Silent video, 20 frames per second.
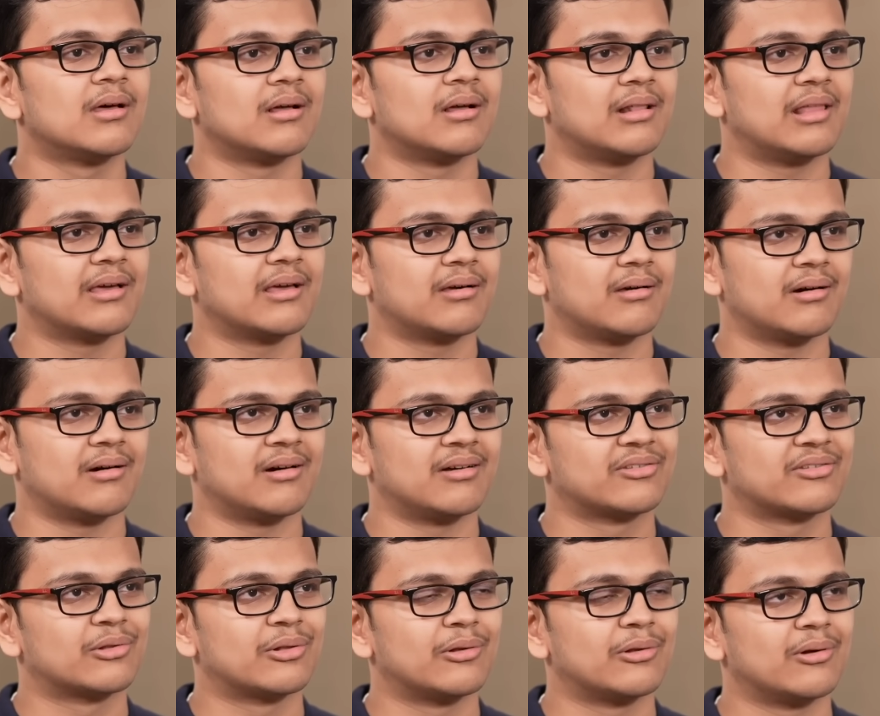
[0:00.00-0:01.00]
like
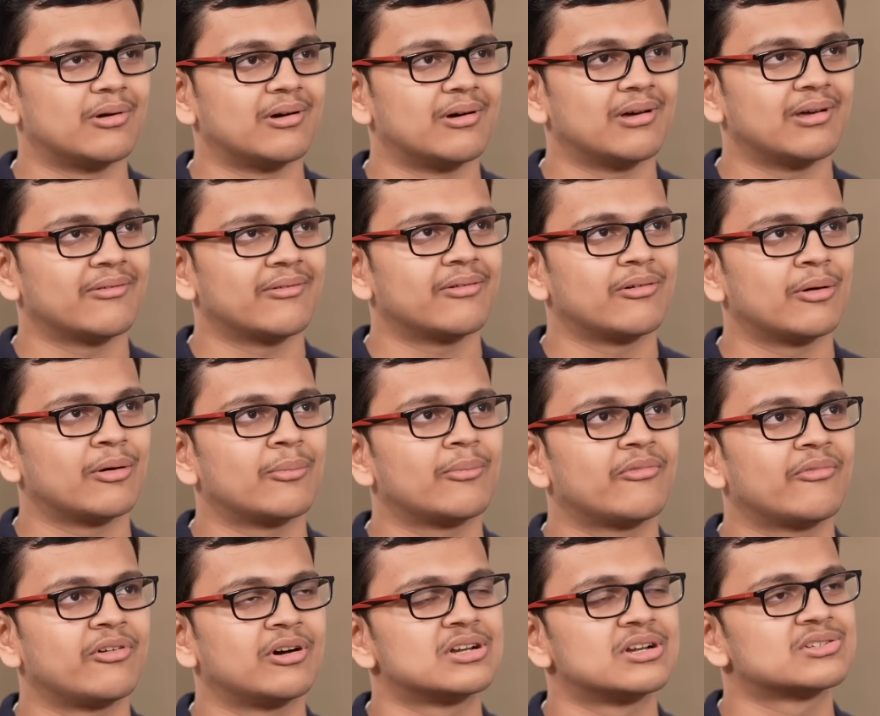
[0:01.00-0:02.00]
from
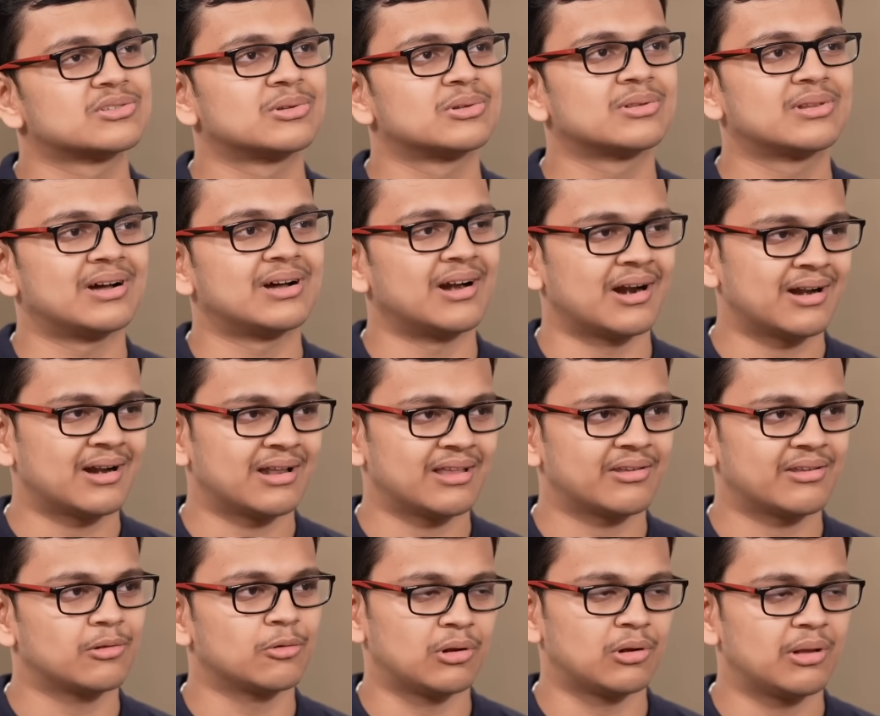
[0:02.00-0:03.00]
first to third
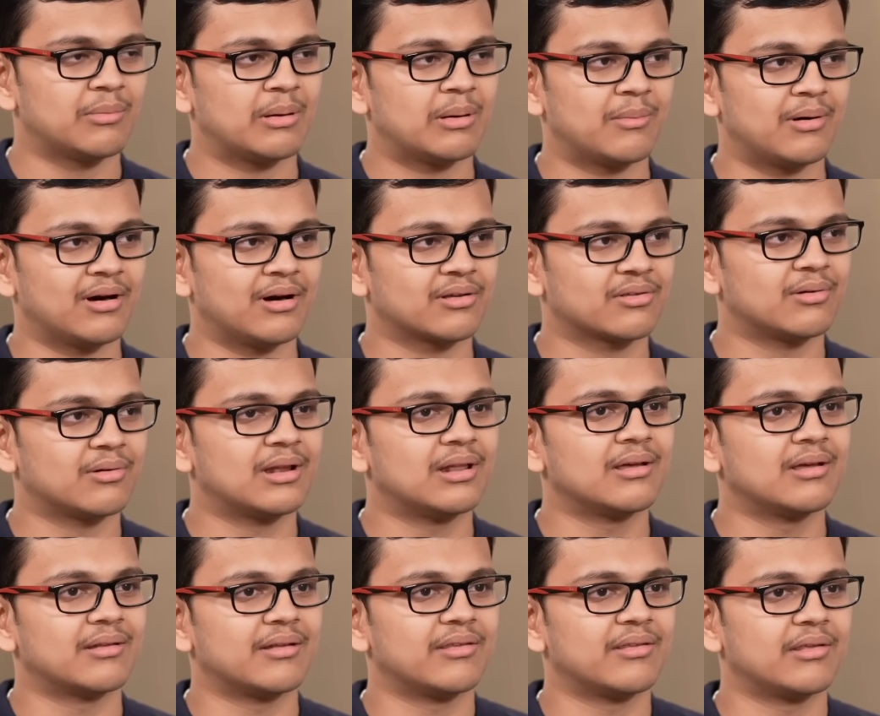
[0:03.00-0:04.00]
test, slowly my marks were
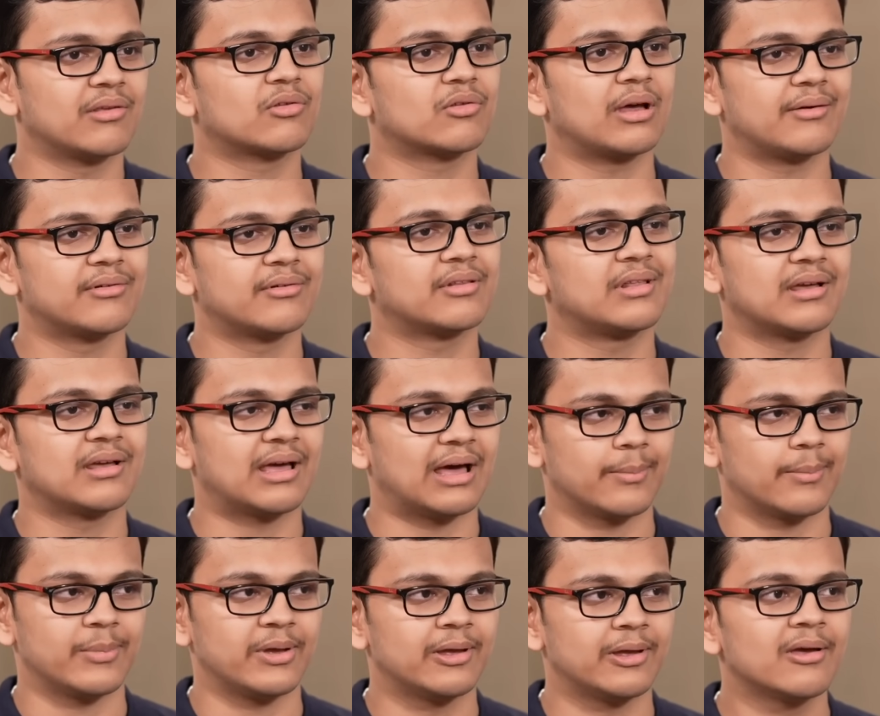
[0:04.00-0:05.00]
increasing. So I was like
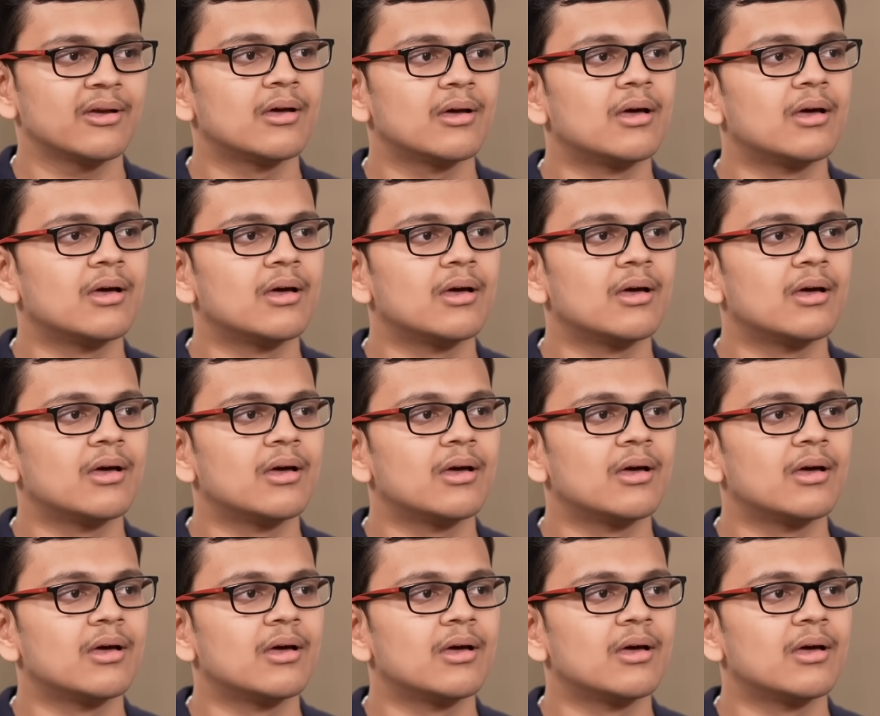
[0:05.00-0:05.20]
happy.